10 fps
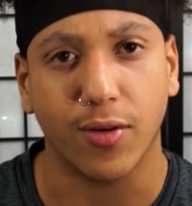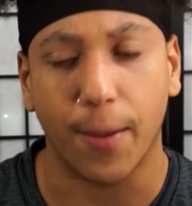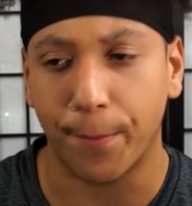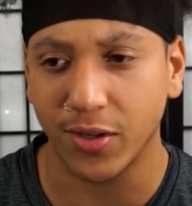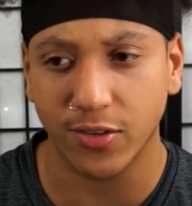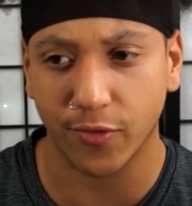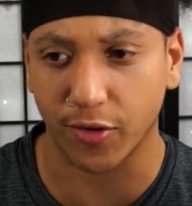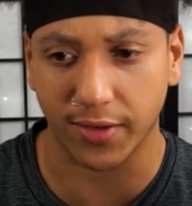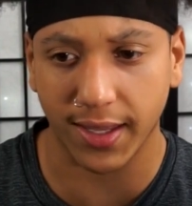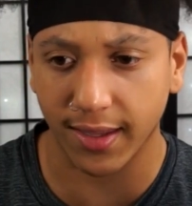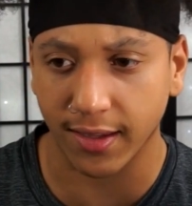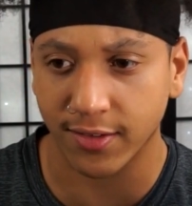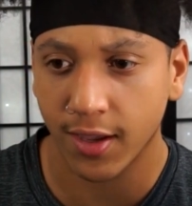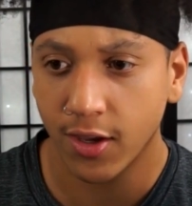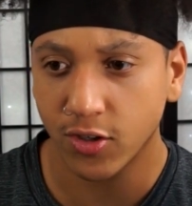a bunch of
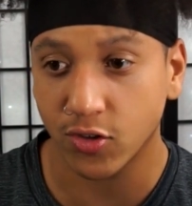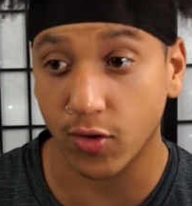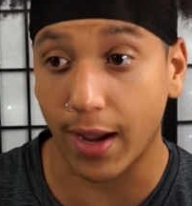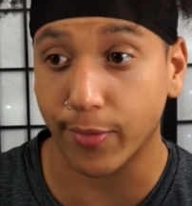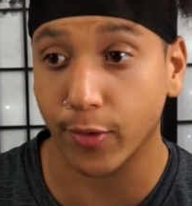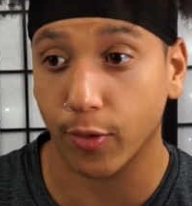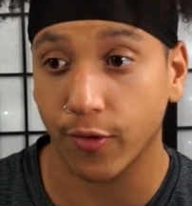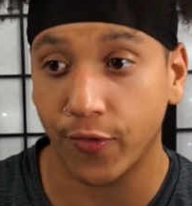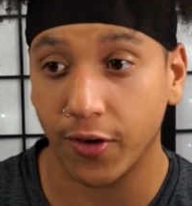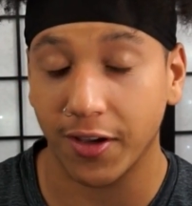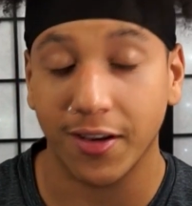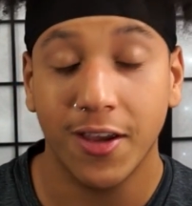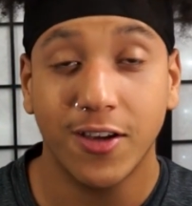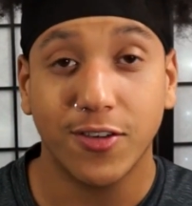grenades strapped to her foot.